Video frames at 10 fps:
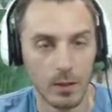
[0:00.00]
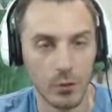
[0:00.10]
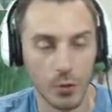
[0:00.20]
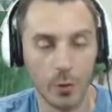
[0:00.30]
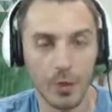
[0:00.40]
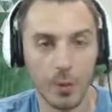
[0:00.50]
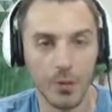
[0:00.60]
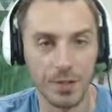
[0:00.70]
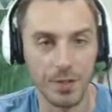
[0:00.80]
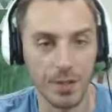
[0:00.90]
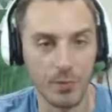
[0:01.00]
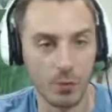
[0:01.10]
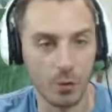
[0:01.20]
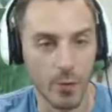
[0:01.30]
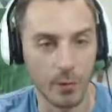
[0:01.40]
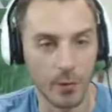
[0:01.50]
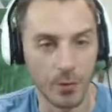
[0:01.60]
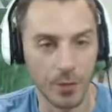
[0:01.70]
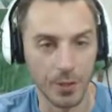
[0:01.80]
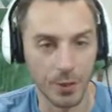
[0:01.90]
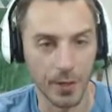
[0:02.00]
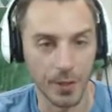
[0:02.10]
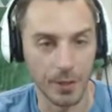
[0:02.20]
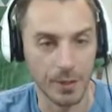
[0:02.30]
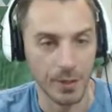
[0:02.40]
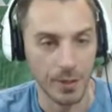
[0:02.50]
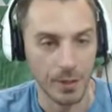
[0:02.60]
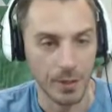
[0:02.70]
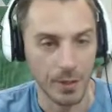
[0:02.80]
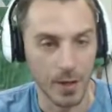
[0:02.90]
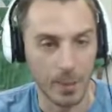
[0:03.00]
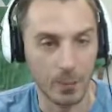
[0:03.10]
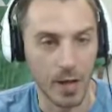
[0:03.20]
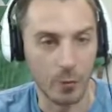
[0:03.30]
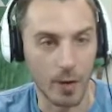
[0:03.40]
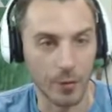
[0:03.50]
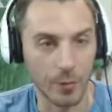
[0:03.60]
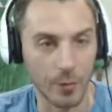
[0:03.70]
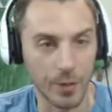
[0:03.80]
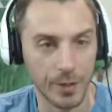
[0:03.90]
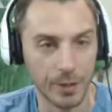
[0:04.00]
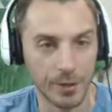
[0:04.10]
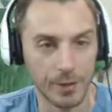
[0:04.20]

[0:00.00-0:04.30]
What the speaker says: So here we go with the steamroll. My opponent's going to go ahead and plow right through me.